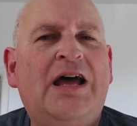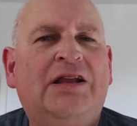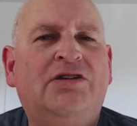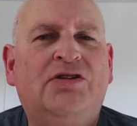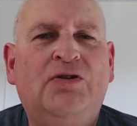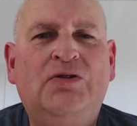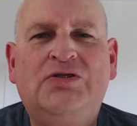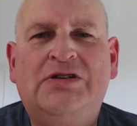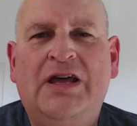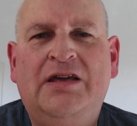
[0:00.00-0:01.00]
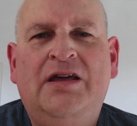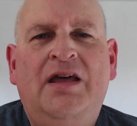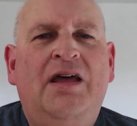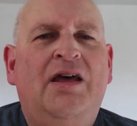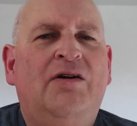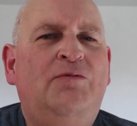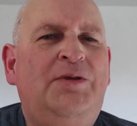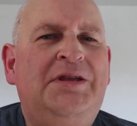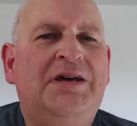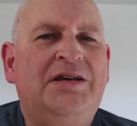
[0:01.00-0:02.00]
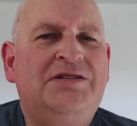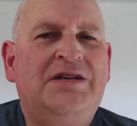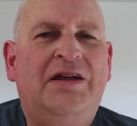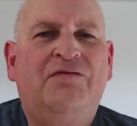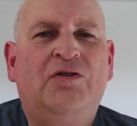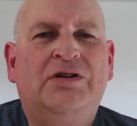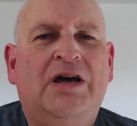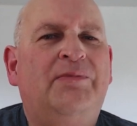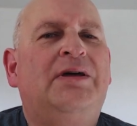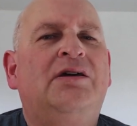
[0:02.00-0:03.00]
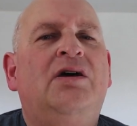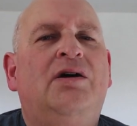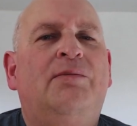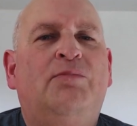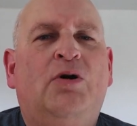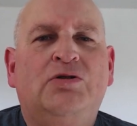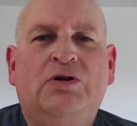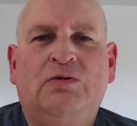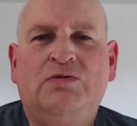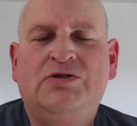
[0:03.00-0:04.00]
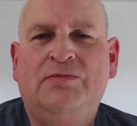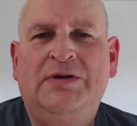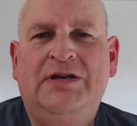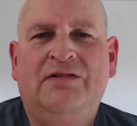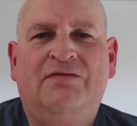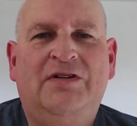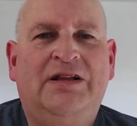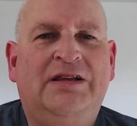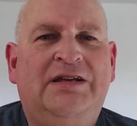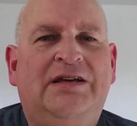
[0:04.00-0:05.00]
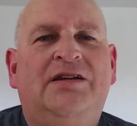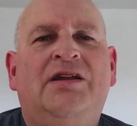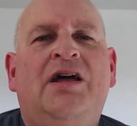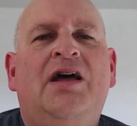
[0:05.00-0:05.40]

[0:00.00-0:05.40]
And Thursday, with the ice Deadford coming, potholes are being filled in,